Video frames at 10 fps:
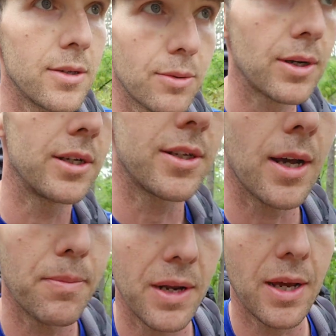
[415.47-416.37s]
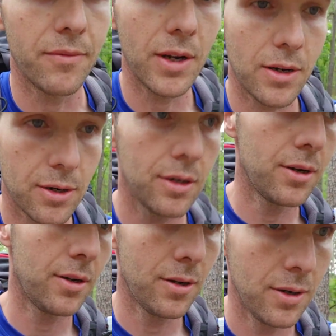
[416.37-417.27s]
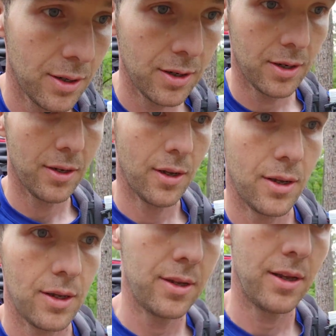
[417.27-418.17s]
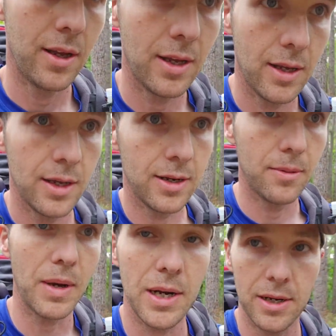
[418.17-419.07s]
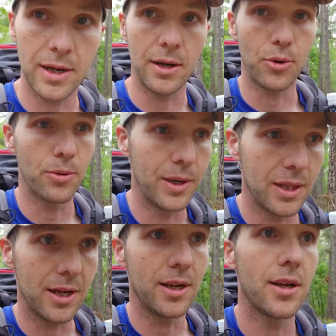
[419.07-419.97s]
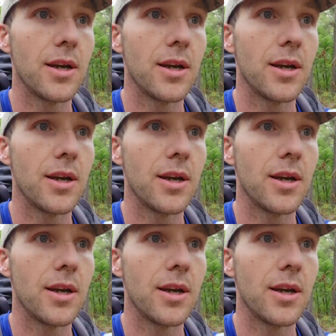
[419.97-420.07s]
We're gonna stop and have dinner in about an hour, we think.